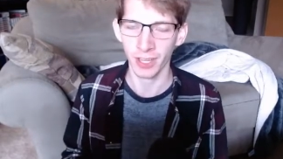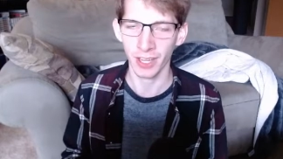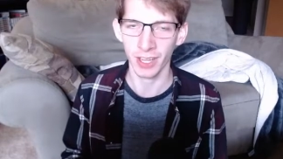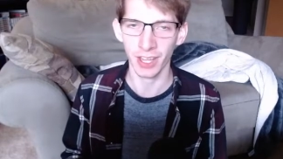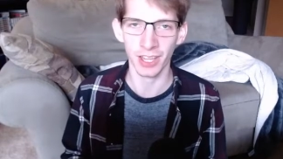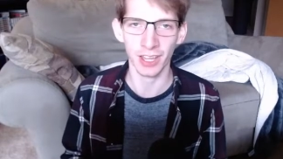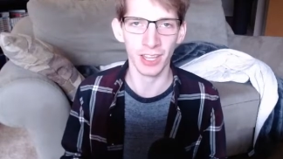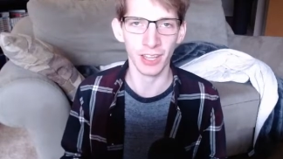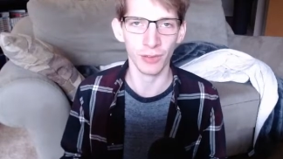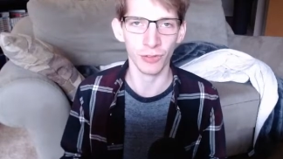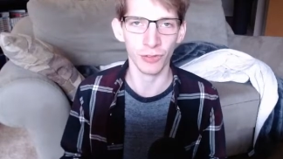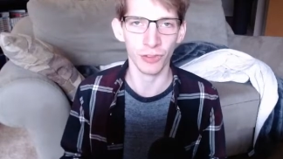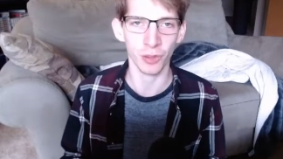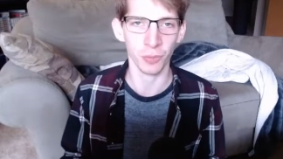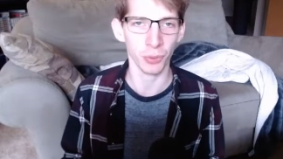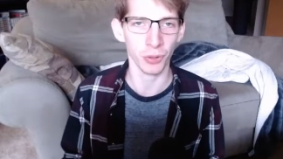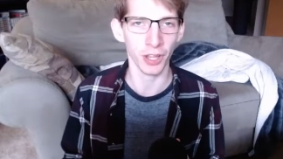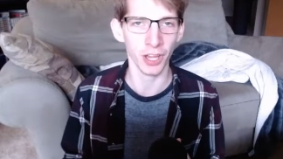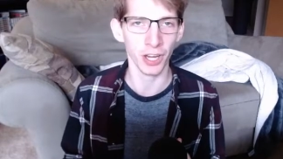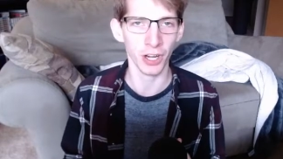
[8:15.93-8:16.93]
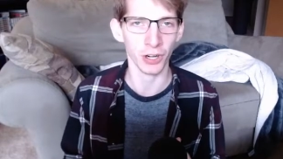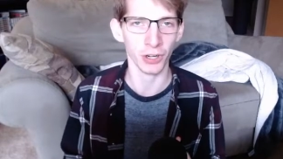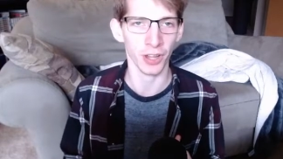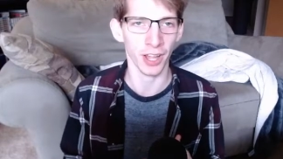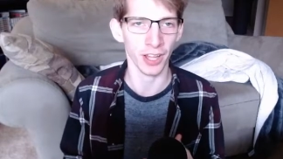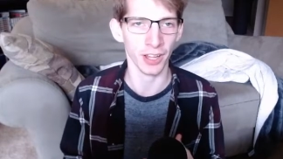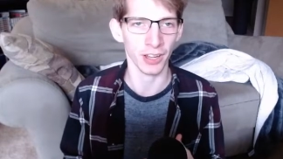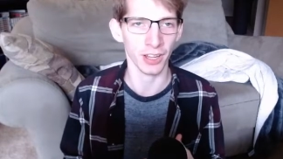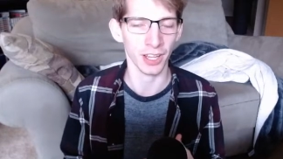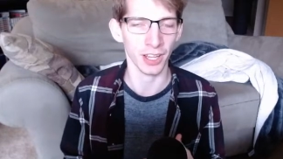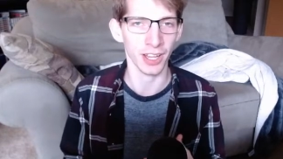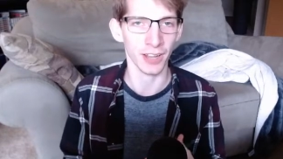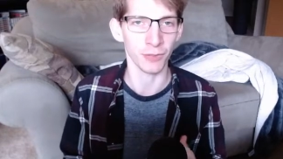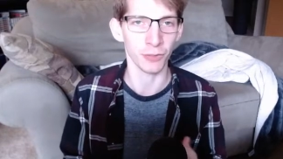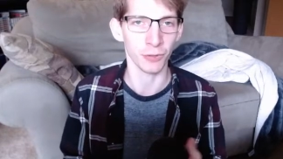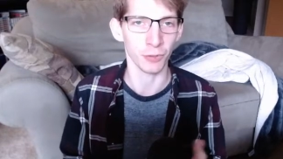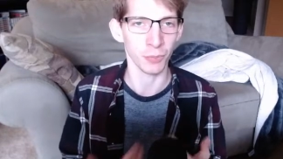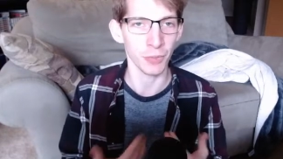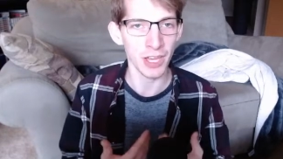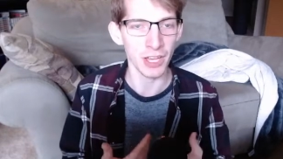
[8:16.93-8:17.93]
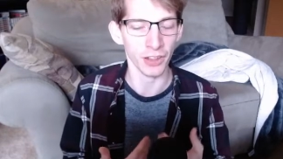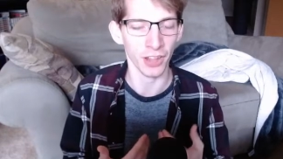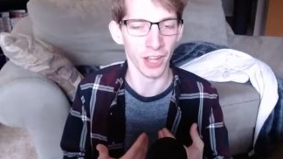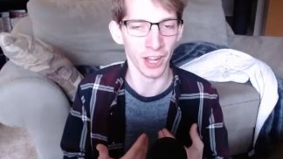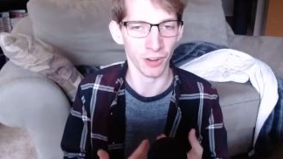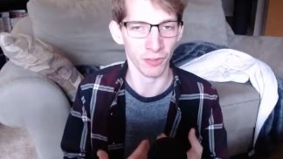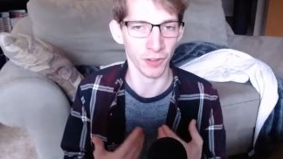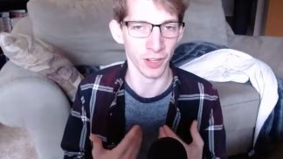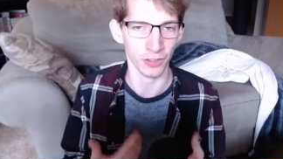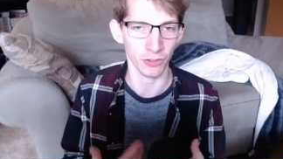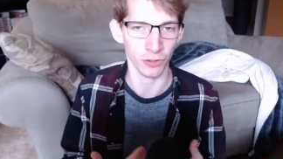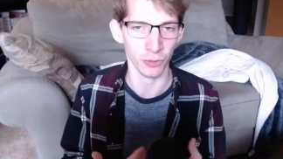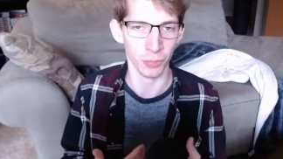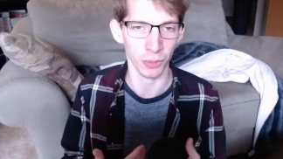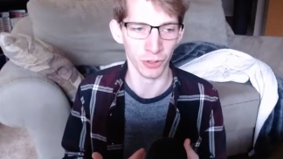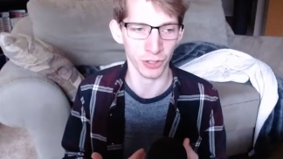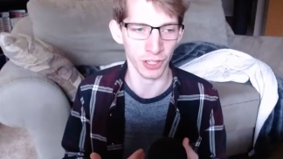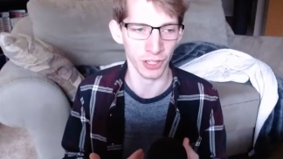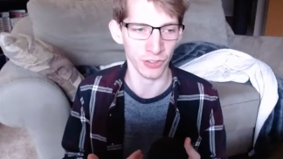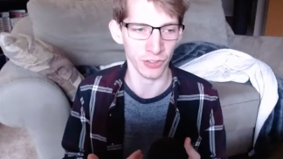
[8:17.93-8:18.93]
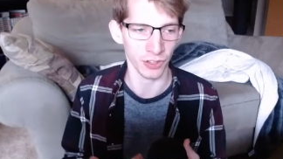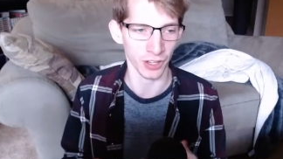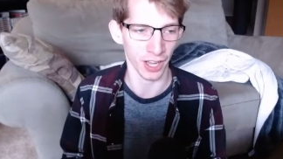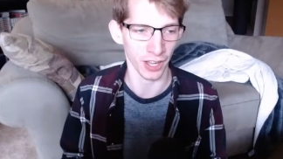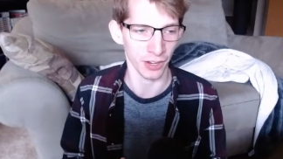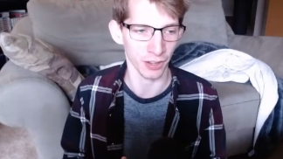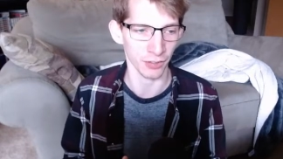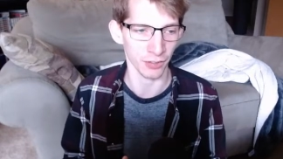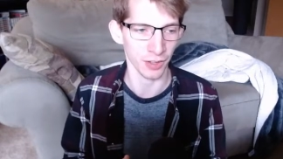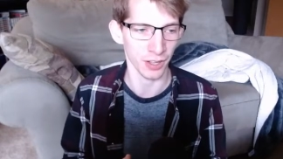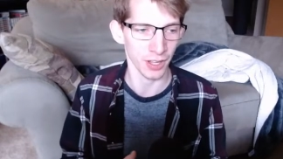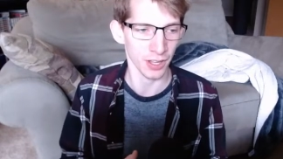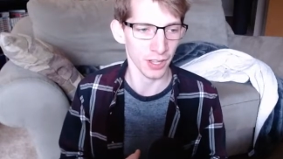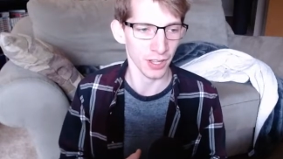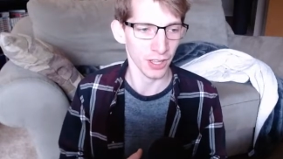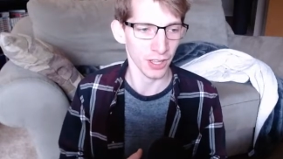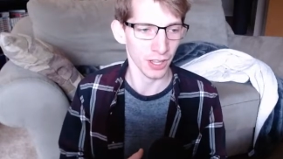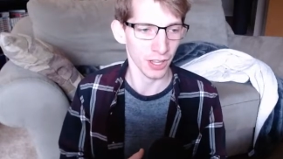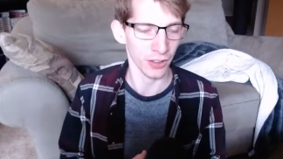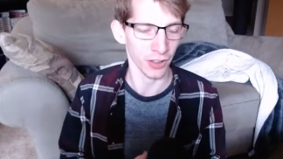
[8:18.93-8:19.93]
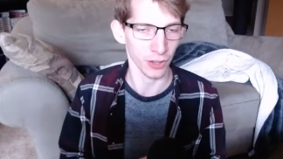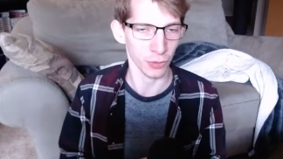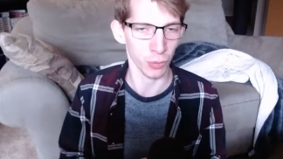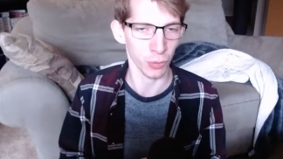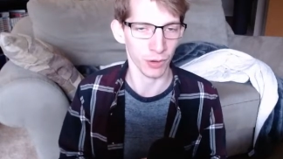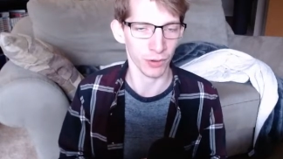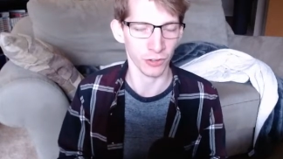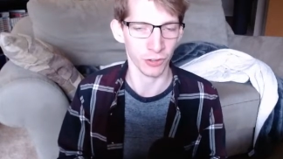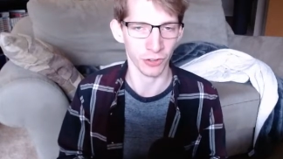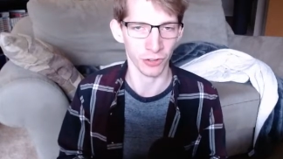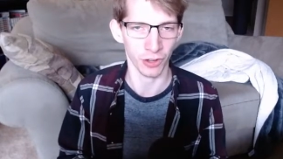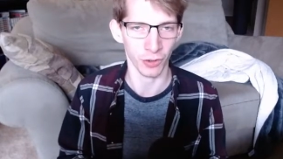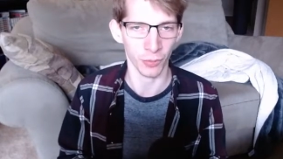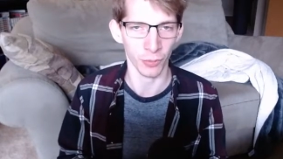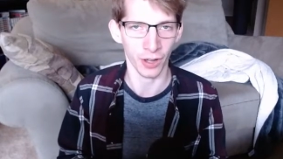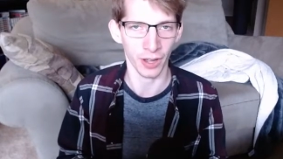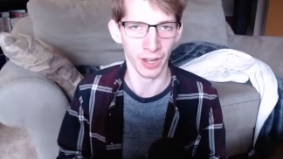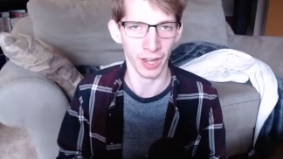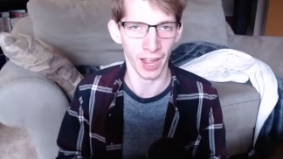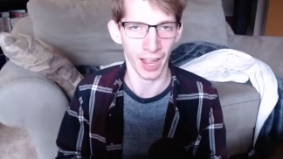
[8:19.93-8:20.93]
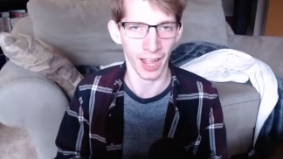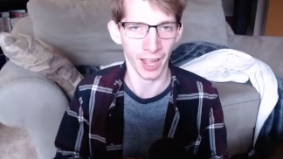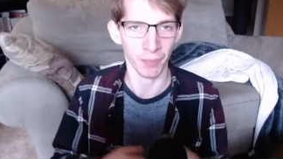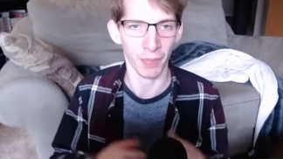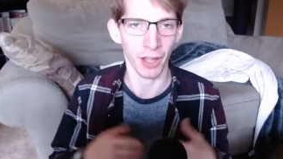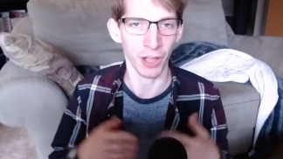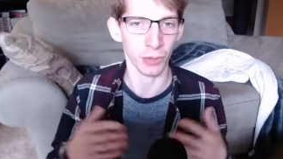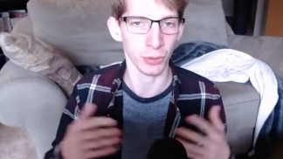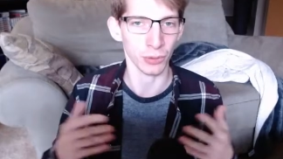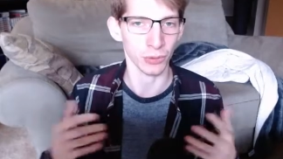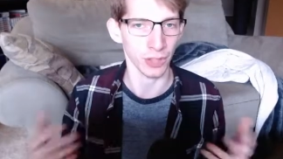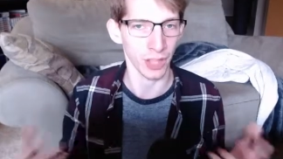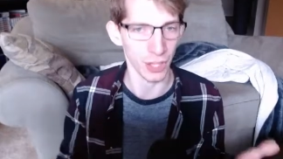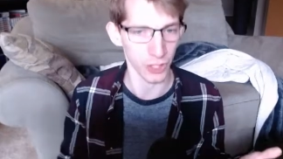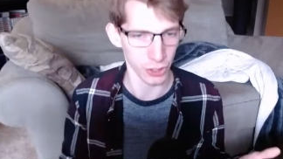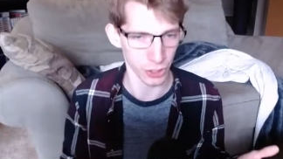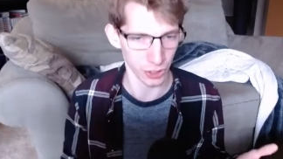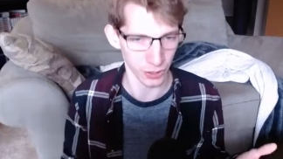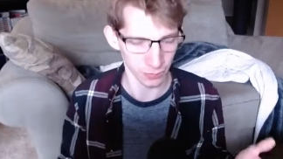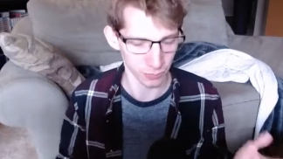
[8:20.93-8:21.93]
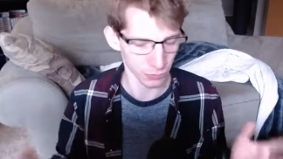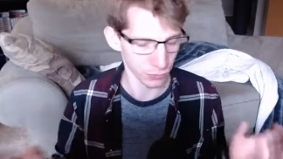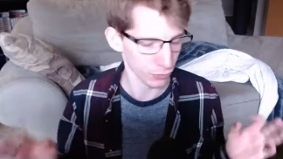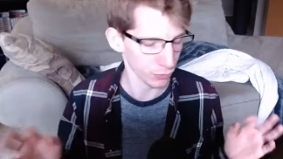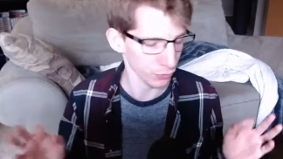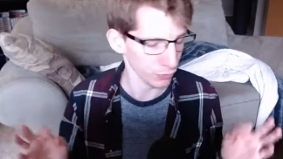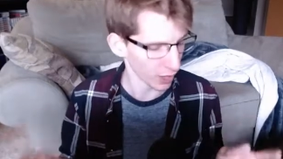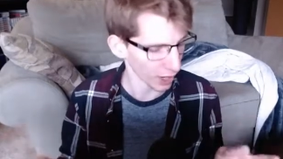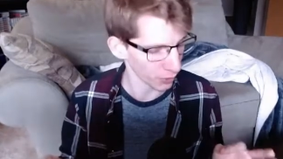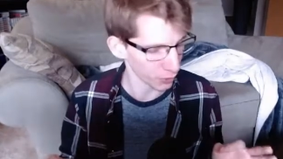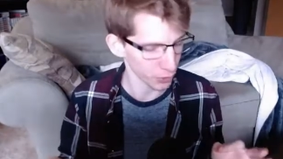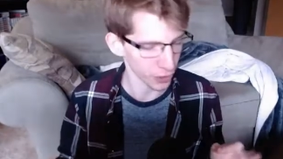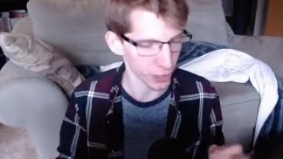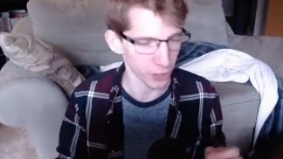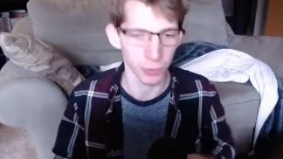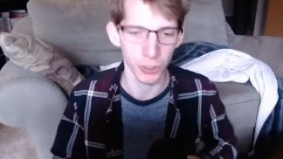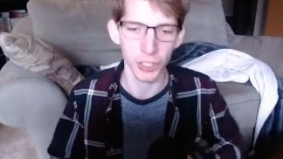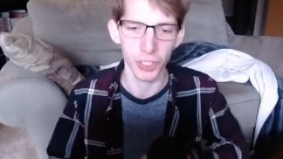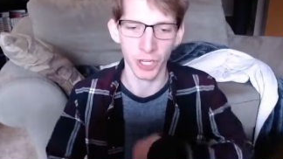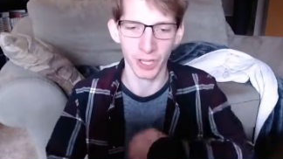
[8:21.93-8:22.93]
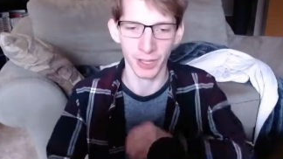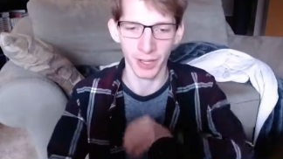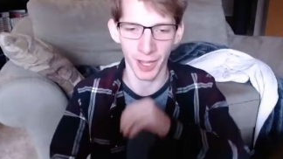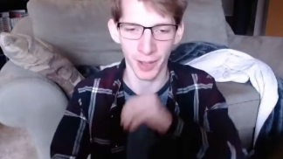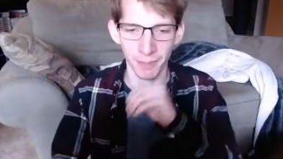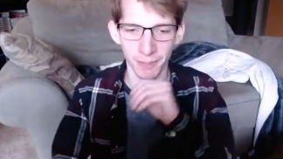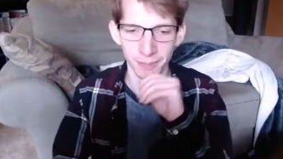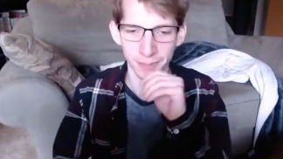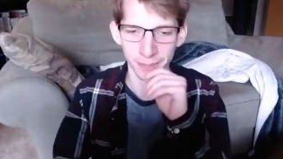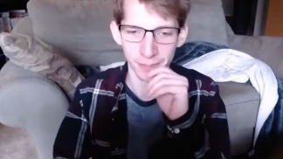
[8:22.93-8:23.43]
it gives the player a lot, it gives me a lot of flexibility to kind of collect whatever stars I want at my own leisure. I really appreciate that.